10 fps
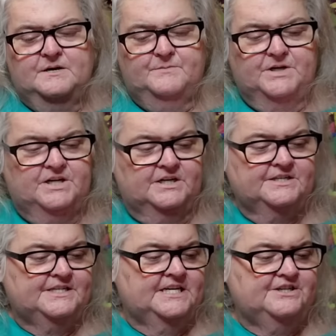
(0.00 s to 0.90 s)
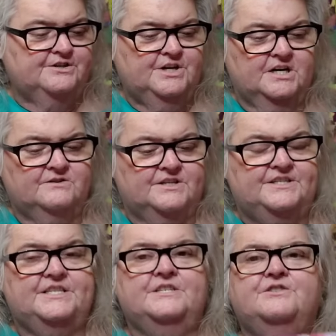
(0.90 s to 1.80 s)
because as you know the
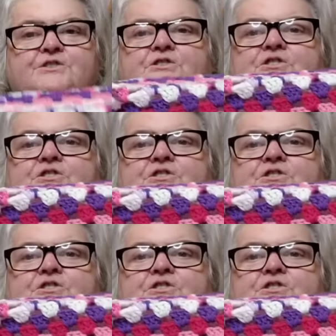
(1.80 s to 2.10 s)
center